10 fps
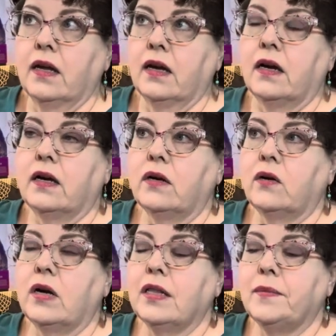
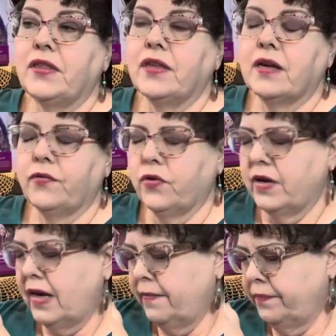let me think of her
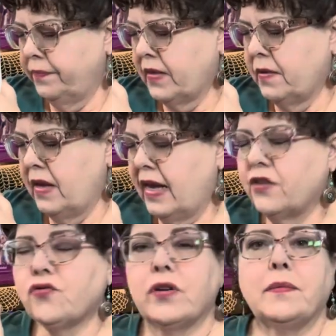name.
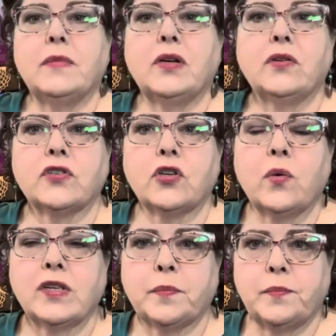Andrea Mills, who
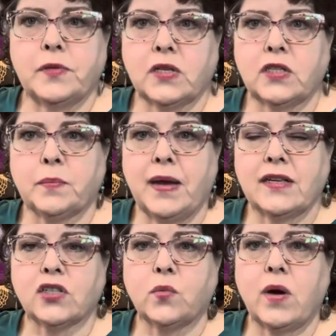has since
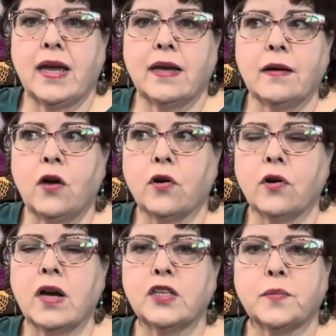passed away. Her
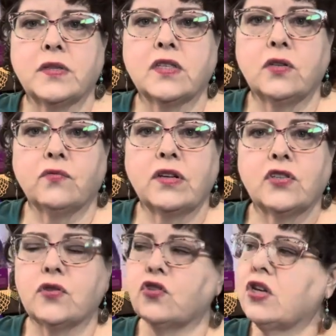husband still runs
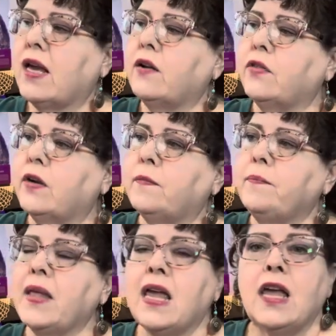their channel, though.
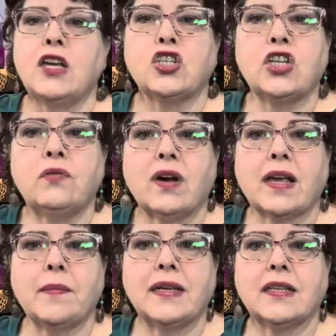She
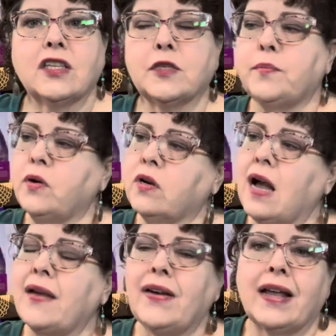recommended this book.
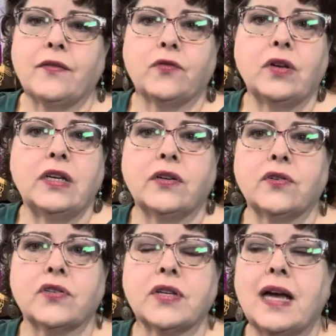I've had it for
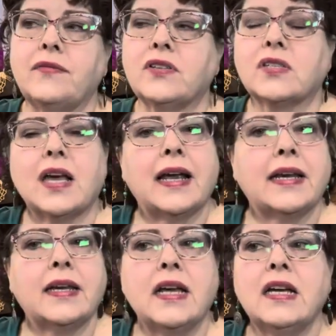years. I've
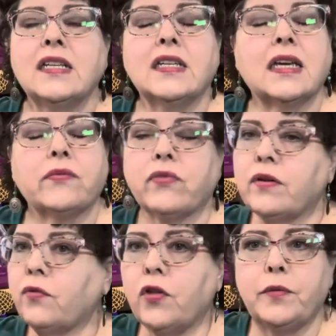decided to get rid
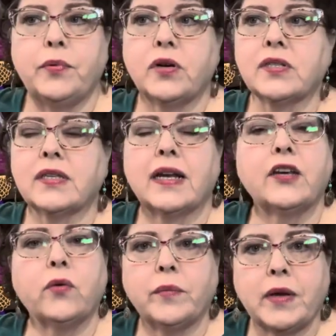of all the books that I
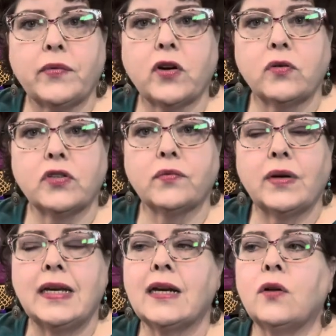know I'm never going to
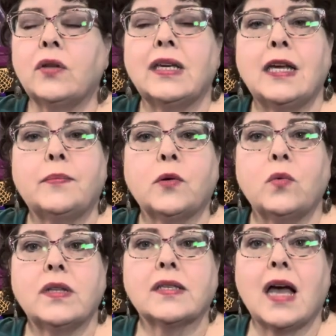read and only keep the
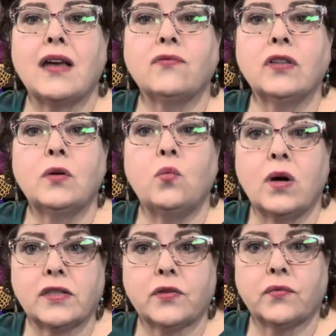ones I really
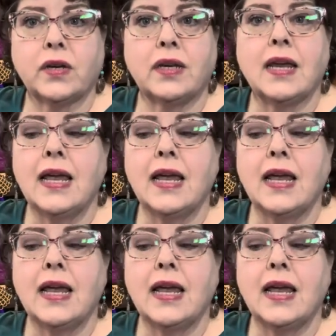want to read.